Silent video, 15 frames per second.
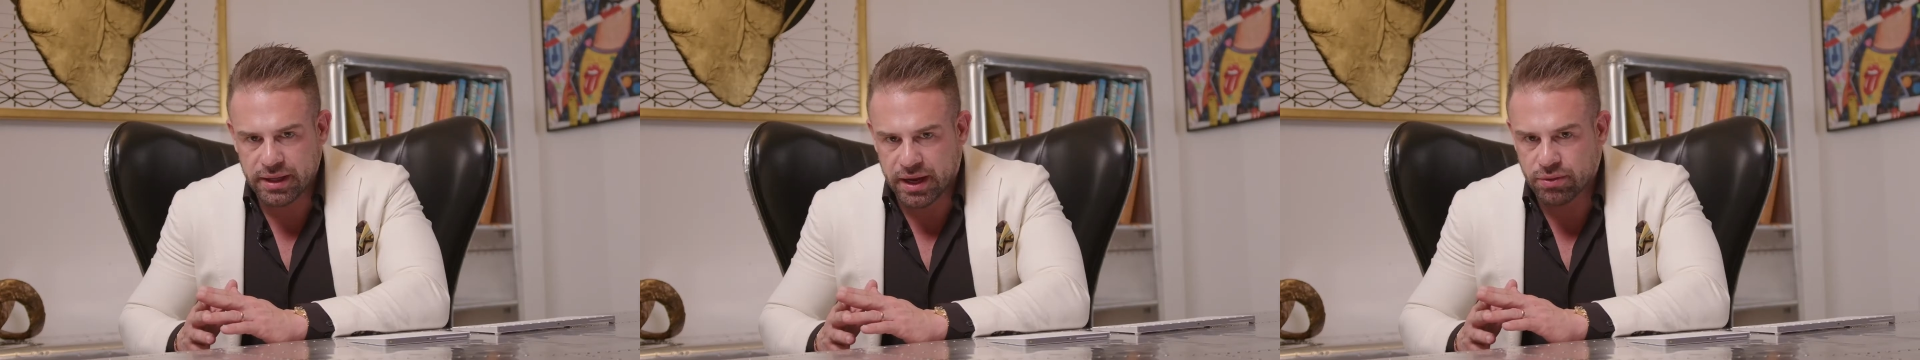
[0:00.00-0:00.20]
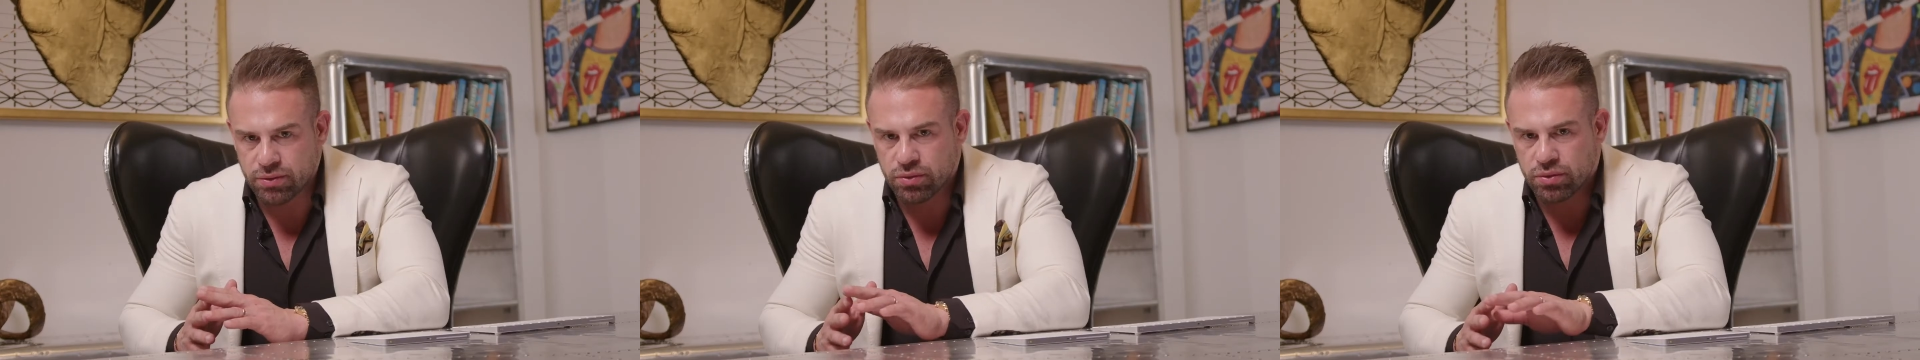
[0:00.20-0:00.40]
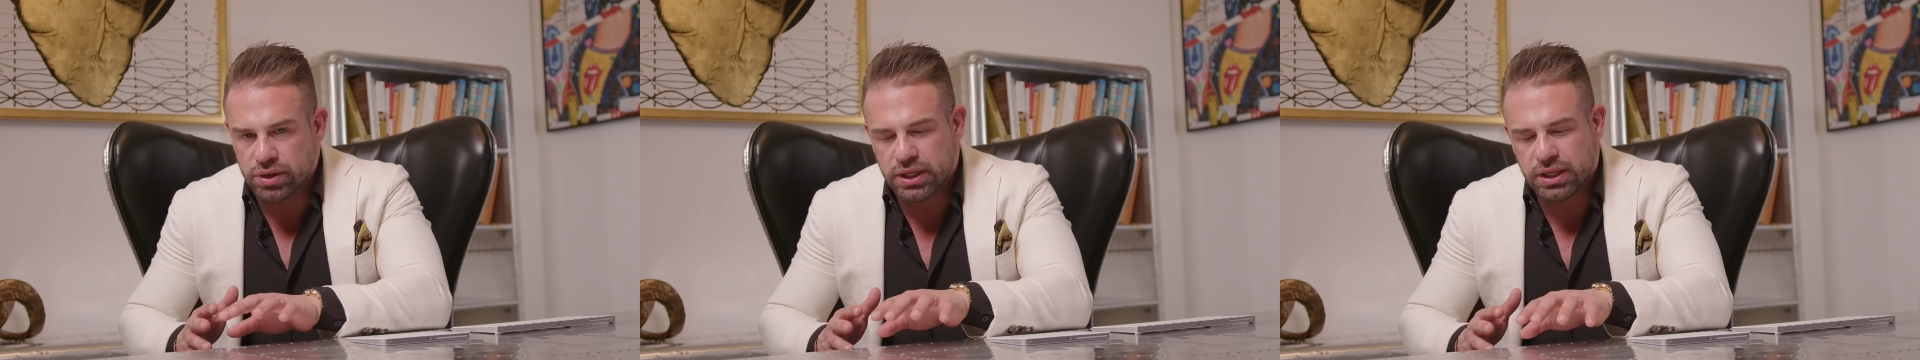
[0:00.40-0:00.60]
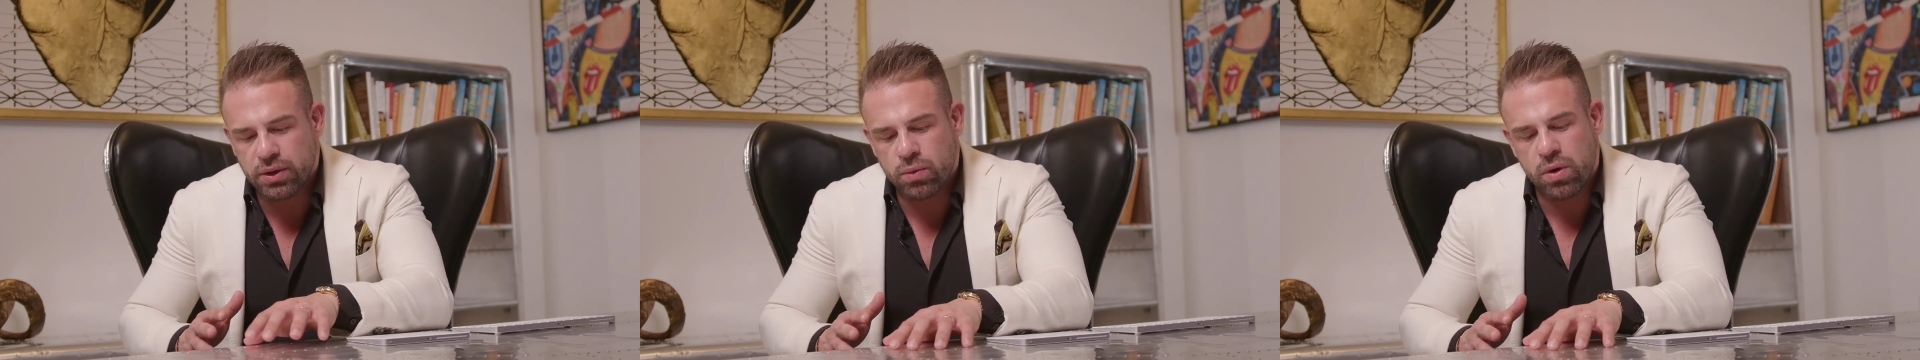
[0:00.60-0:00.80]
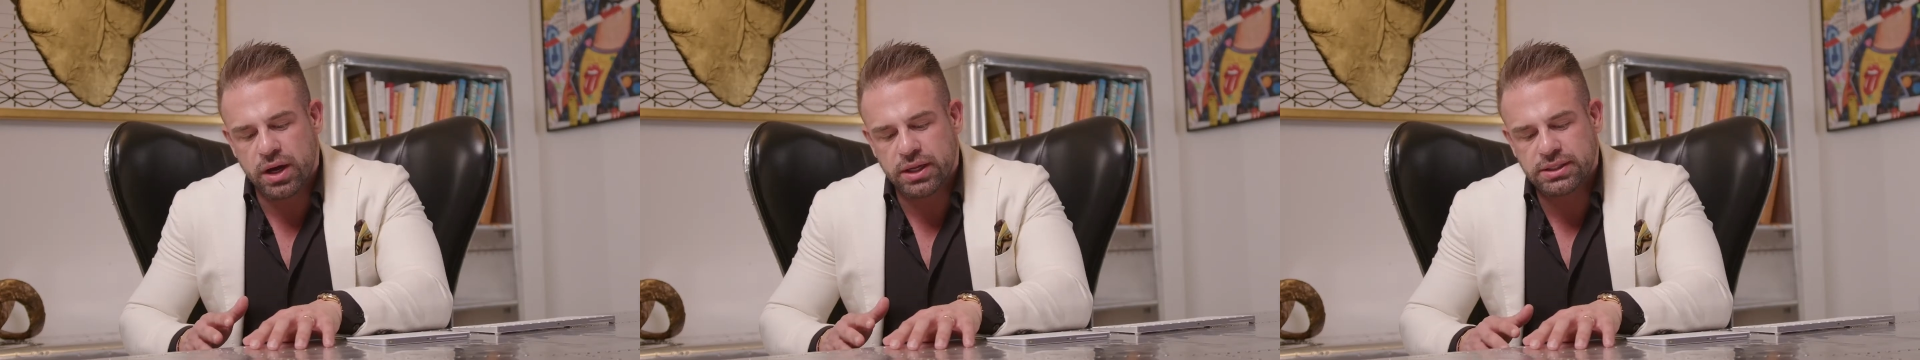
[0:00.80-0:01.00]
I really
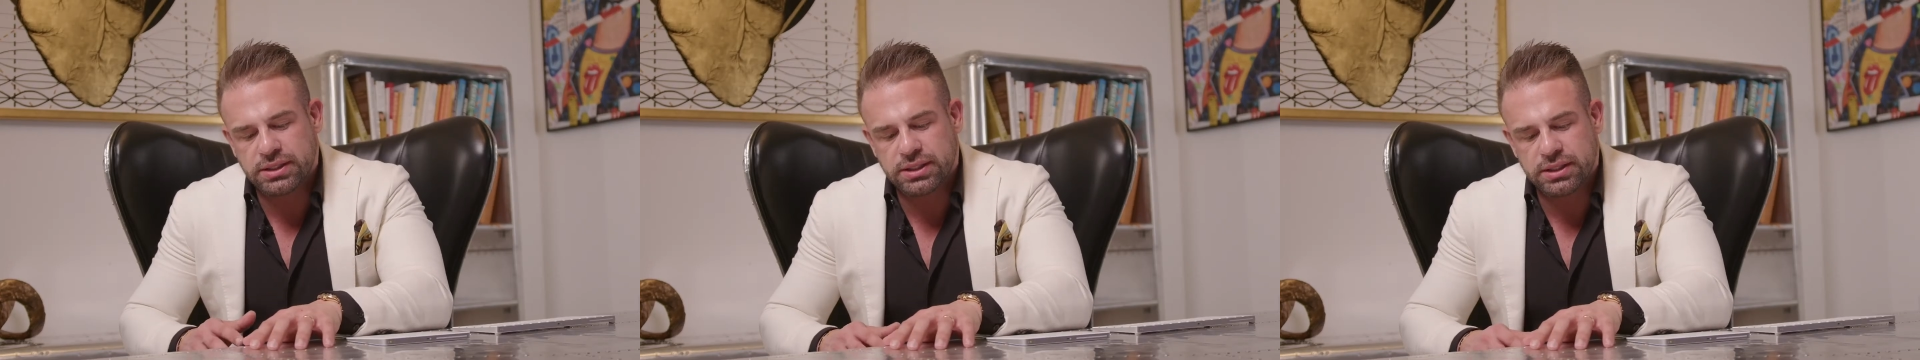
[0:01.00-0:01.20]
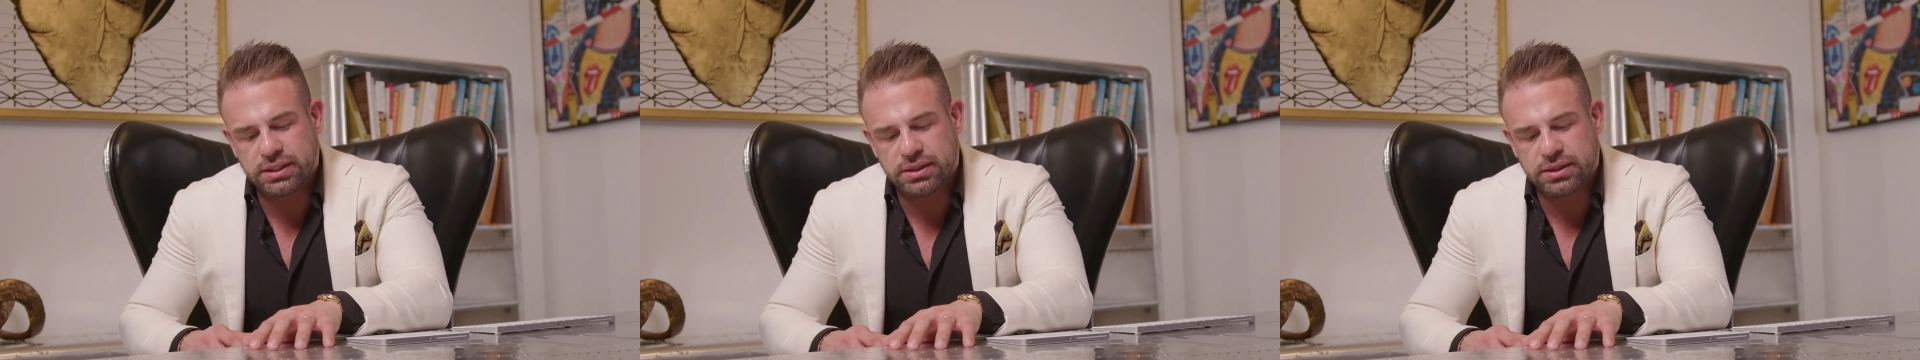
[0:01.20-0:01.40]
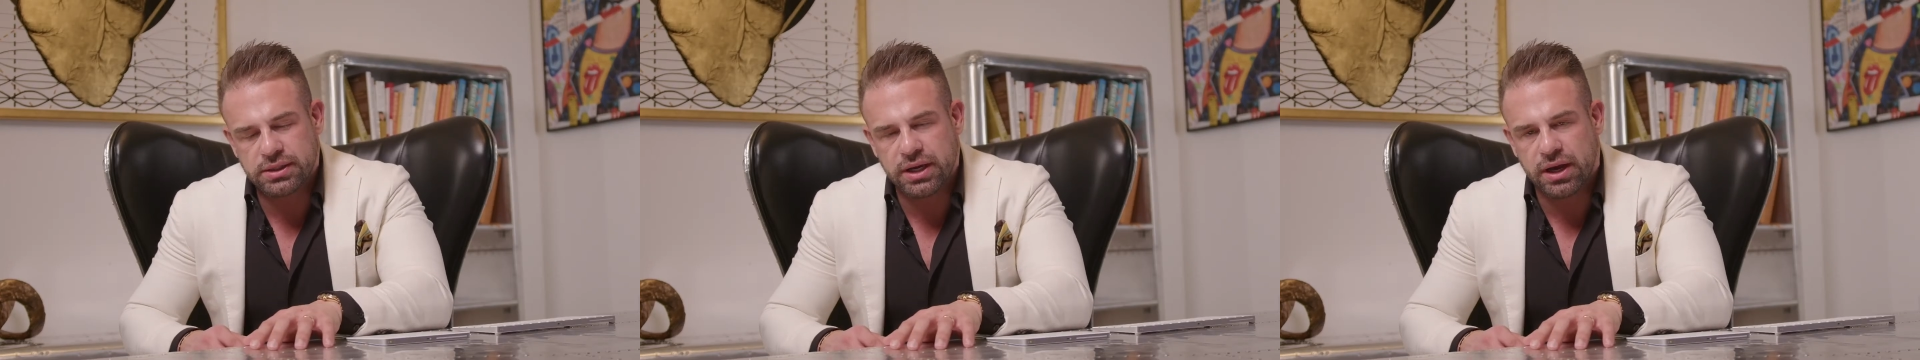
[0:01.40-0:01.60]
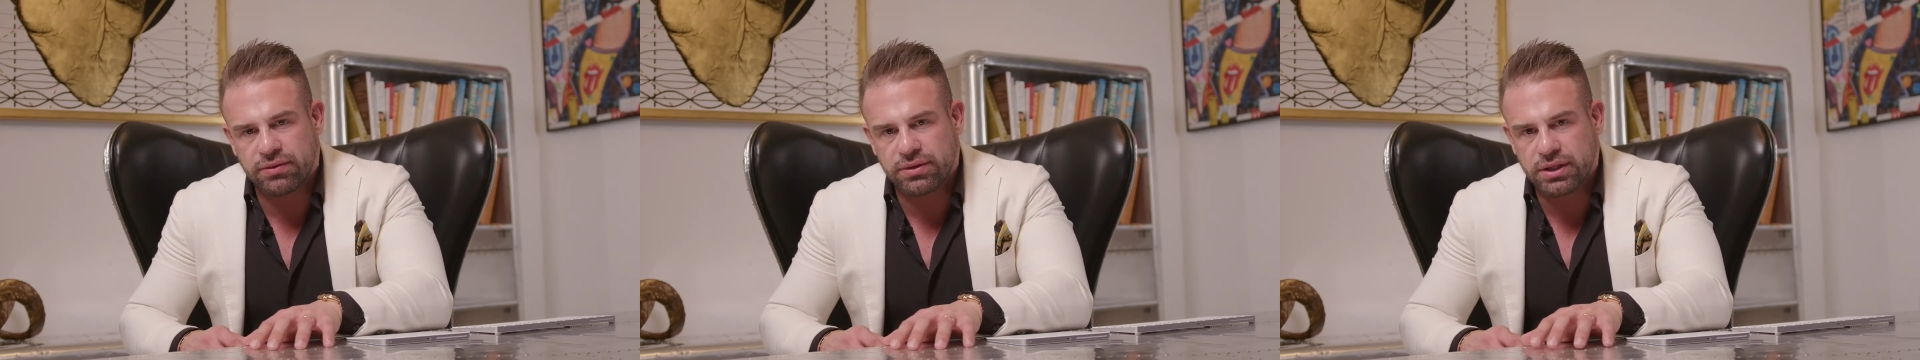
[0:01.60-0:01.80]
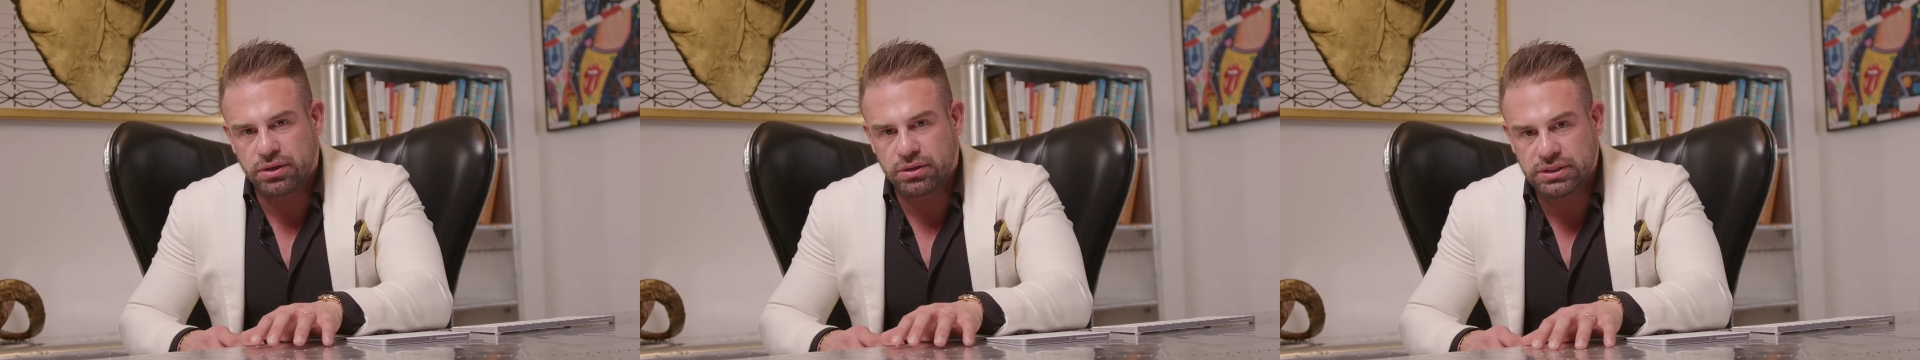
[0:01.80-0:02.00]
want to delve a
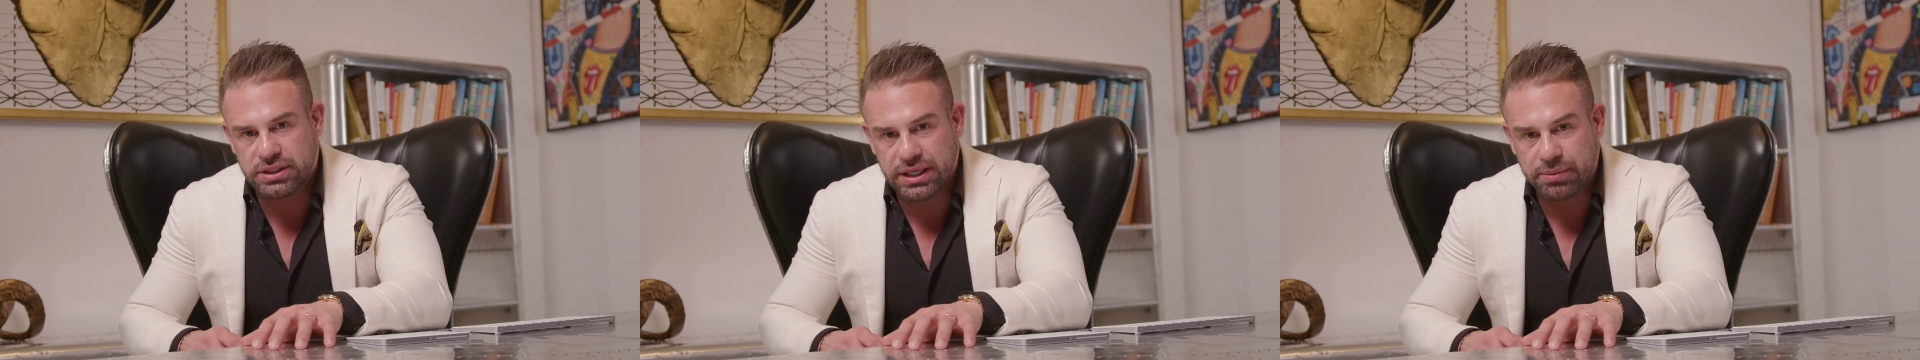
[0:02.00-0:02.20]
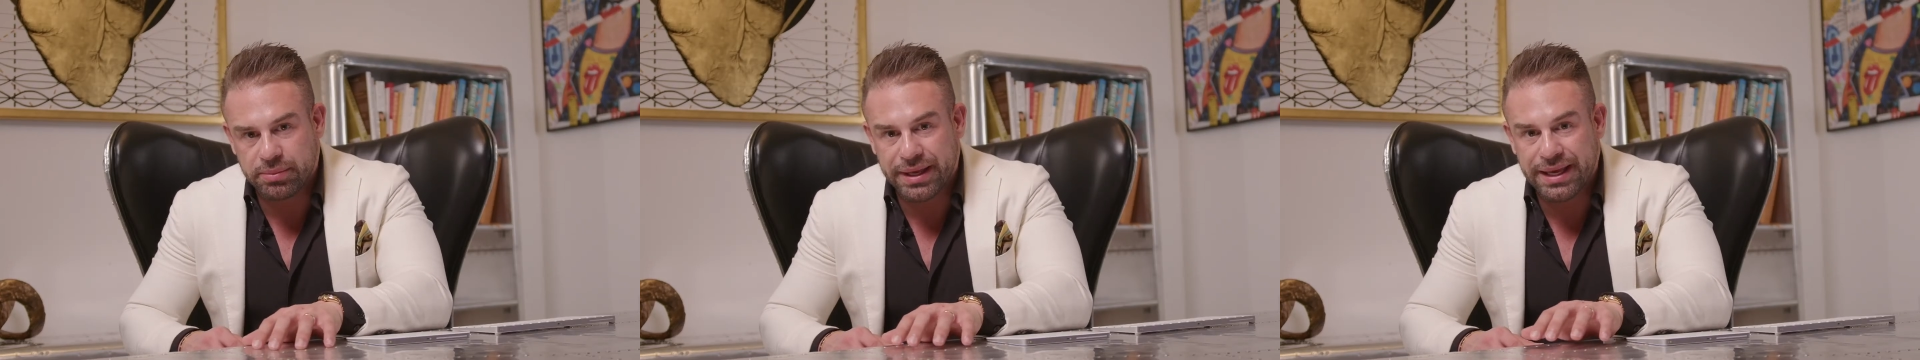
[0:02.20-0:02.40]
little deep